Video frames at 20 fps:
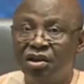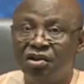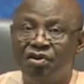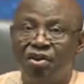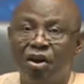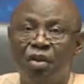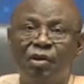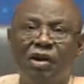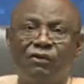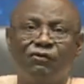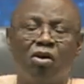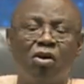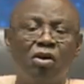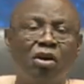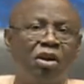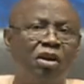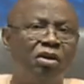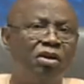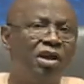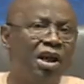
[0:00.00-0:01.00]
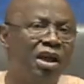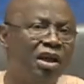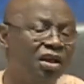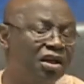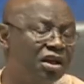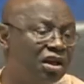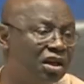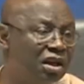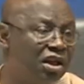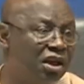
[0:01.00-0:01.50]
Some have
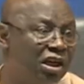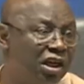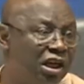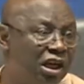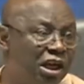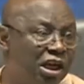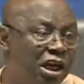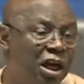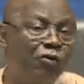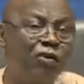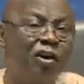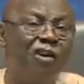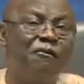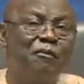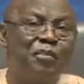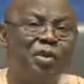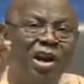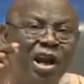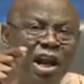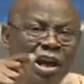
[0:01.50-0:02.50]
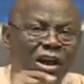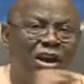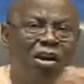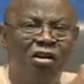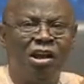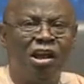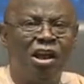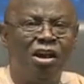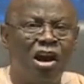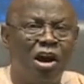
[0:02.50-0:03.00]
concluded that we have prayed
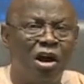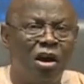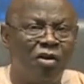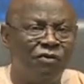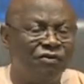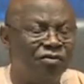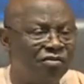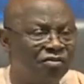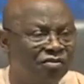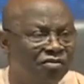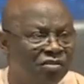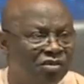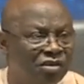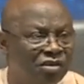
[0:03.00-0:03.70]
long enough,